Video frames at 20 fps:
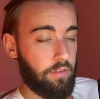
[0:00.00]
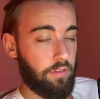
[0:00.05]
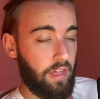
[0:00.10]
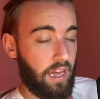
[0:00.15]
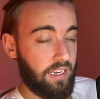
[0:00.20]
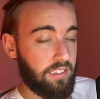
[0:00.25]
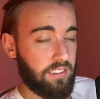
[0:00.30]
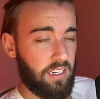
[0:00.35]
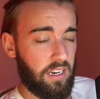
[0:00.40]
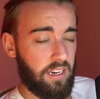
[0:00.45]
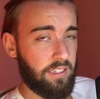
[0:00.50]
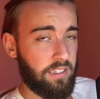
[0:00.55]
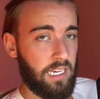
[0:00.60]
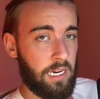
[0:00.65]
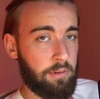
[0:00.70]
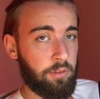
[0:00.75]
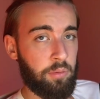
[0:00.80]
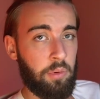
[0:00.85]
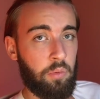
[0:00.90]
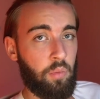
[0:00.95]
That entire
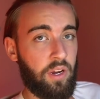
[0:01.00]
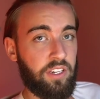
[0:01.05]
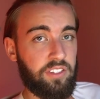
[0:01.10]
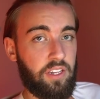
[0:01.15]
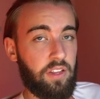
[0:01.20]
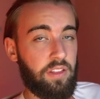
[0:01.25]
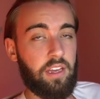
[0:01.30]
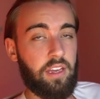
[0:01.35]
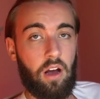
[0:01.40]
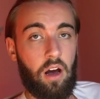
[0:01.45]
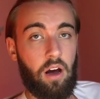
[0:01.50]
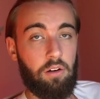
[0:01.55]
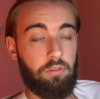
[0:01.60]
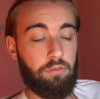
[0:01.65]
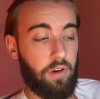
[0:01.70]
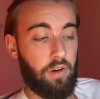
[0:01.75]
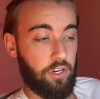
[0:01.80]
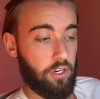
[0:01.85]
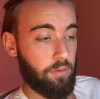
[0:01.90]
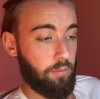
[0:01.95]
time has been wasted. They can't
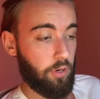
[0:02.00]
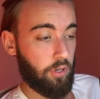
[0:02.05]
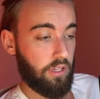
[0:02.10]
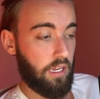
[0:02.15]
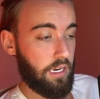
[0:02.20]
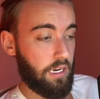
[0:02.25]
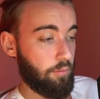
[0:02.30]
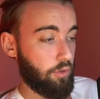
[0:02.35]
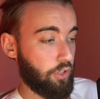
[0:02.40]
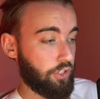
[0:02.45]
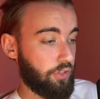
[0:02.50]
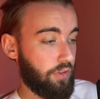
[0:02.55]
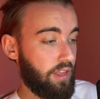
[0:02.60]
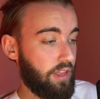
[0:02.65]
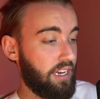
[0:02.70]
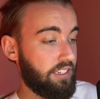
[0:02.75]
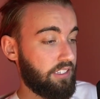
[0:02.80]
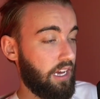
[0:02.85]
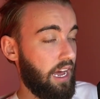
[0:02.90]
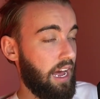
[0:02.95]
find your model anymore. So
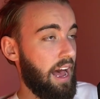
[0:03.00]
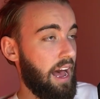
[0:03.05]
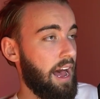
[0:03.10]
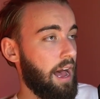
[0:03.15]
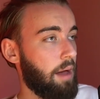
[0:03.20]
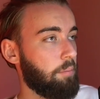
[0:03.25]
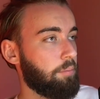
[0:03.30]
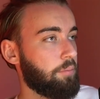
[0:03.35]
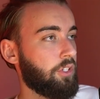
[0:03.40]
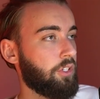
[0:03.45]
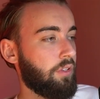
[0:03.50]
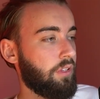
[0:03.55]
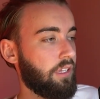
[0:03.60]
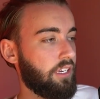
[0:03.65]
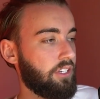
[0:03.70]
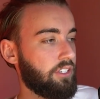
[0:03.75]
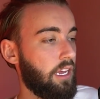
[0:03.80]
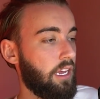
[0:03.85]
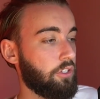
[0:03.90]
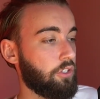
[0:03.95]
that is
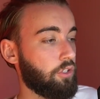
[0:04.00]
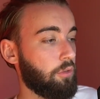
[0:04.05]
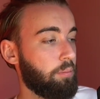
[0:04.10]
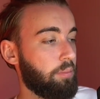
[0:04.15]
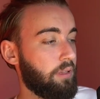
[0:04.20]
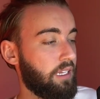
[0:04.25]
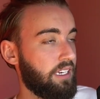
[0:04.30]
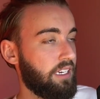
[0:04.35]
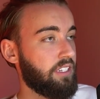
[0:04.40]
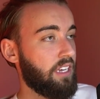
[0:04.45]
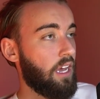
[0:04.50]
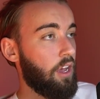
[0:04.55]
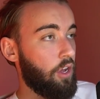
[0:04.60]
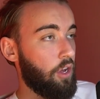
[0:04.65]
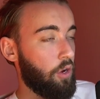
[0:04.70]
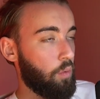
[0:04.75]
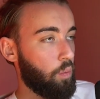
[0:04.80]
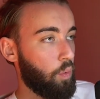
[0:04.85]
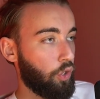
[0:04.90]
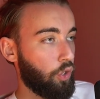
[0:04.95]
absolutely essential. Please
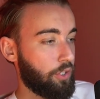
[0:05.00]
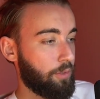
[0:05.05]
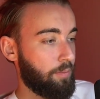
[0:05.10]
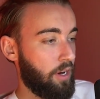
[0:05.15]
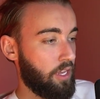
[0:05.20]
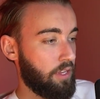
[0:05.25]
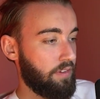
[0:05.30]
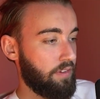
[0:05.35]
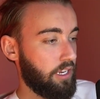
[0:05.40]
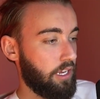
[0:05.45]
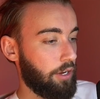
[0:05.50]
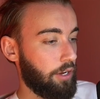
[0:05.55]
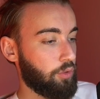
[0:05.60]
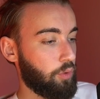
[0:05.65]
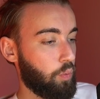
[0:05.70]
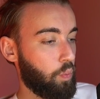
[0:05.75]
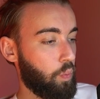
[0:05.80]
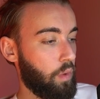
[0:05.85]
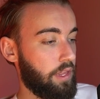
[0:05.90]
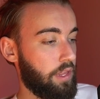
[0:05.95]
watermark the
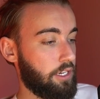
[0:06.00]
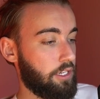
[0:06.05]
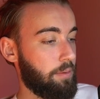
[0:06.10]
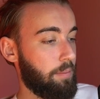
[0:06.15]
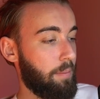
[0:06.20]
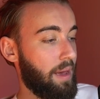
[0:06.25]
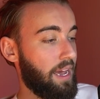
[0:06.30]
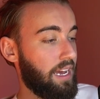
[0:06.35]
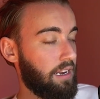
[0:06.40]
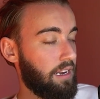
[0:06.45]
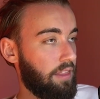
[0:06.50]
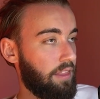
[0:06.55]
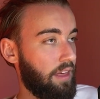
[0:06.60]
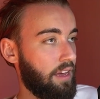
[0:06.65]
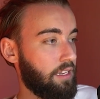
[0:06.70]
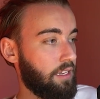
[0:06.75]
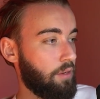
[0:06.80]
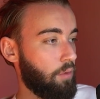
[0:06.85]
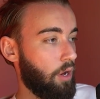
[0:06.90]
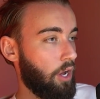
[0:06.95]
videos with a domain
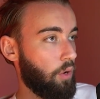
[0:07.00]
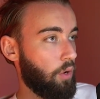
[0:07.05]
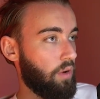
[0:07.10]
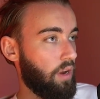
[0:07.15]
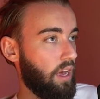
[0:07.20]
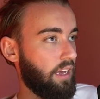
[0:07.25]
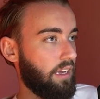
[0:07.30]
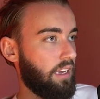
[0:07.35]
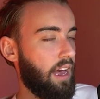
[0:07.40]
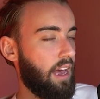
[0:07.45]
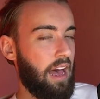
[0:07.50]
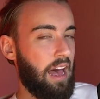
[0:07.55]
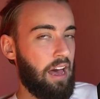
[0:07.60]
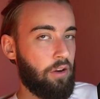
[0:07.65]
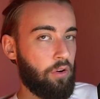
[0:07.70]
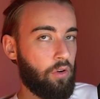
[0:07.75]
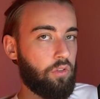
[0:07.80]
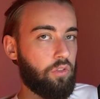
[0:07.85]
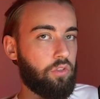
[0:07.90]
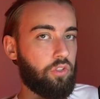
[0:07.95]
that you own. I
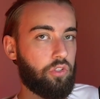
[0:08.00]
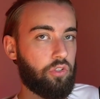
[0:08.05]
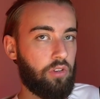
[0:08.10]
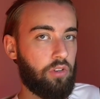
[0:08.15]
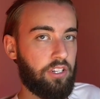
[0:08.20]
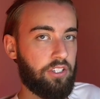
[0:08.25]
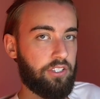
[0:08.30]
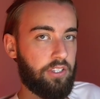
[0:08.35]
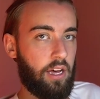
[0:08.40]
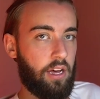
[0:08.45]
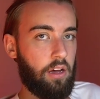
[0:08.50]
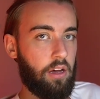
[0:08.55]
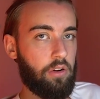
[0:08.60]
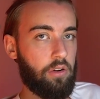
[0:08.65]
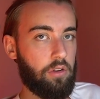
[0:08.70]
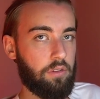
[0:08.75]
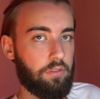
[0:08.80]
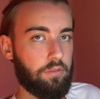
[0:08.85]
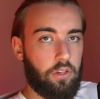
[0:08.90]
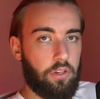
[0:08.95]
cannot stress that
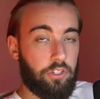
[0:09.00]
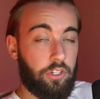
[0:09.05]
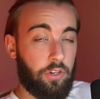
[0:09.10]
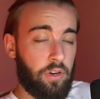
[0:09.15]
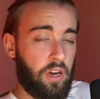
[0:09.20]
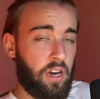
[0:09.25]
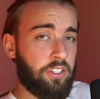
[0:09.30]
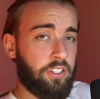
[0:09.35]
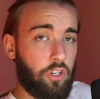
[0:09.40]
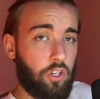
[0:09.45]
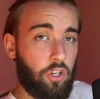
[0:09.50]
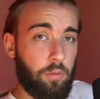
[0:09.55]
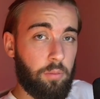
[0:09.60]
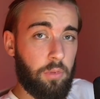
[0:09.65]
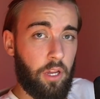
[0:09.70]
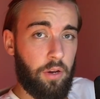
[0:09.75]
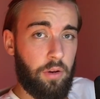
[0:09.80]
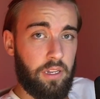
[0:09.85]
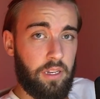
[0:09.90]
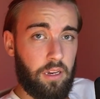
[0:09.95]
enough. So guys,
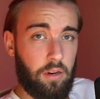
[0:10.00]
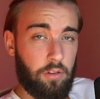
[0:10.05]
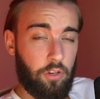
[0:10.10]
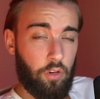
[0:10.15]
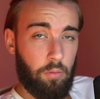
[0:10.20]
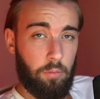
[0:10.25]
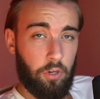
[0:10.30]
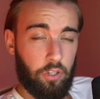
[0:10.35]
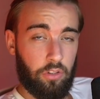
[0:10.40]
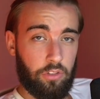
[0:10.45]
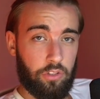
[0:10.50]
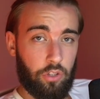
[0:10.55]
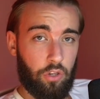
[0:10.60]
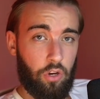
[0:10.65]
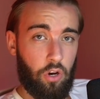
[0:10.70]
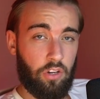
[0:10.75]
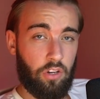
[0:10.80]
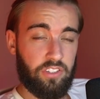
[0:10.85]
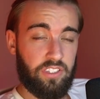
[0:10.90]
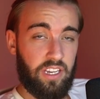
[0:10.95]
uploading your model's
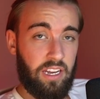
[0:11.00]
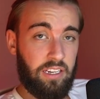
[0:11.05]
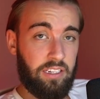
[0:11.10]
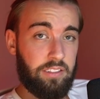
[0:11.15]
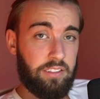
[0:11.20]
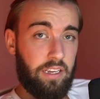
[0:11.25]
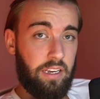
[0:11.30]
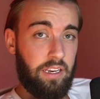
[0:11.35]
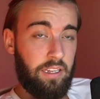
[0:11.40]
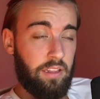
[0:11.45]
content in